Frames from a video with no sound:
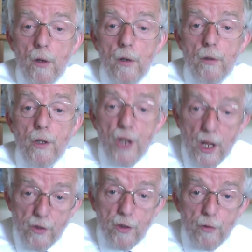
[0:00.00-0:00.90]
the
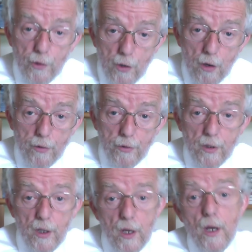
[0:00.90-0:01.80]
chances of
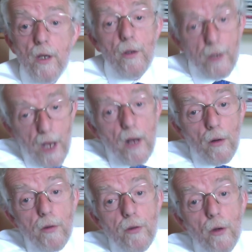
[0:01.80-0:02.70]
recurrence. You can
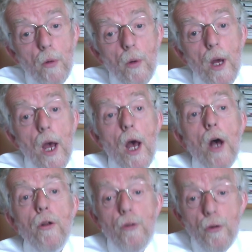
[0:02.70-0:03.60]
also
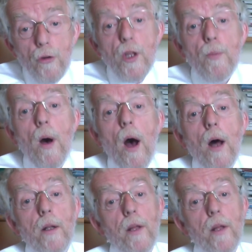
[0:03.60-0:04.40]
do them on a